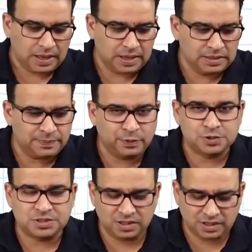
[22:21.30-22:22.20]
In the
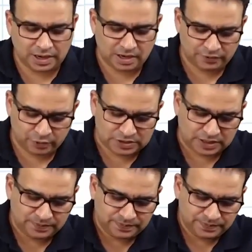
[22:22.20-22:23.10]
posterior cranial fossa,